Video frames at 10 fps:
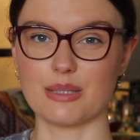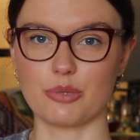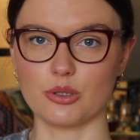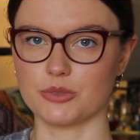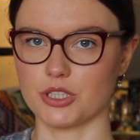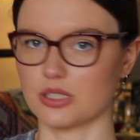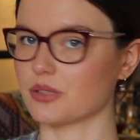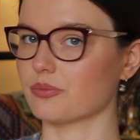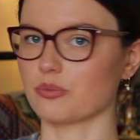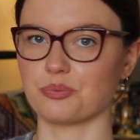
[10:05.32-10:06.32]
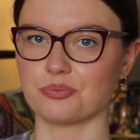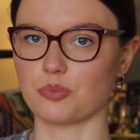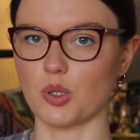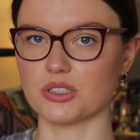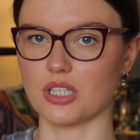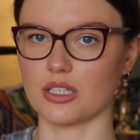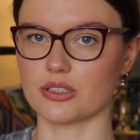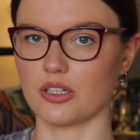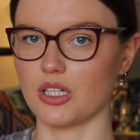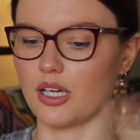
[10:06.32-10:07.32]
simple, just one
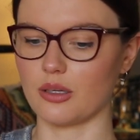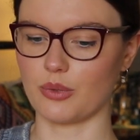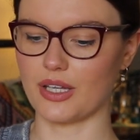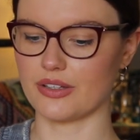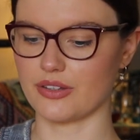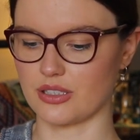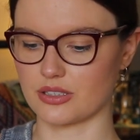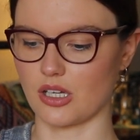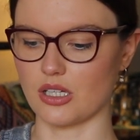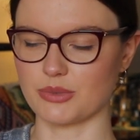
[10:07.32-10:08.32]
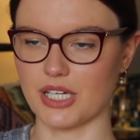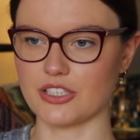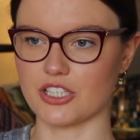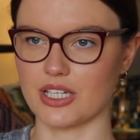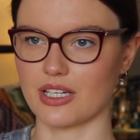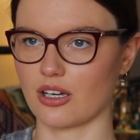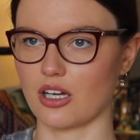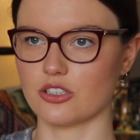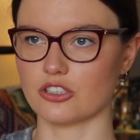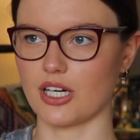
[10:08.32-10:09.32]
solid colour with a scalloped edging and a
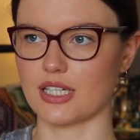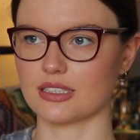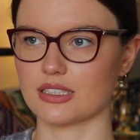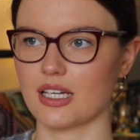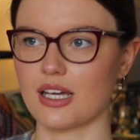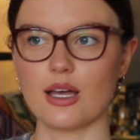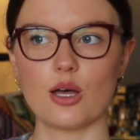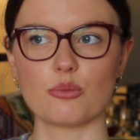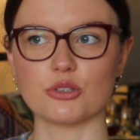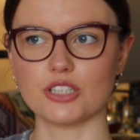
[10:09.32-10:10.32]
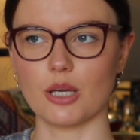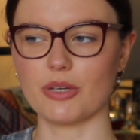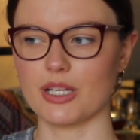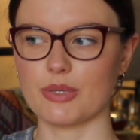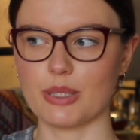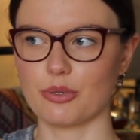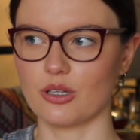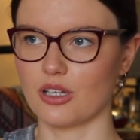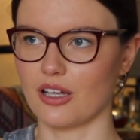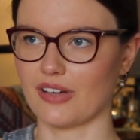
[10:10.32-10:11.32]
contrast, but so many
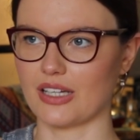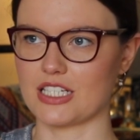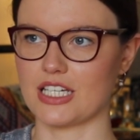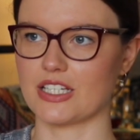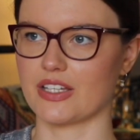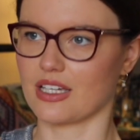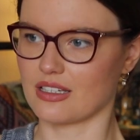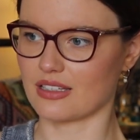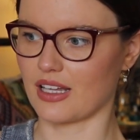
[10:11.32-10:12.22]
people have added things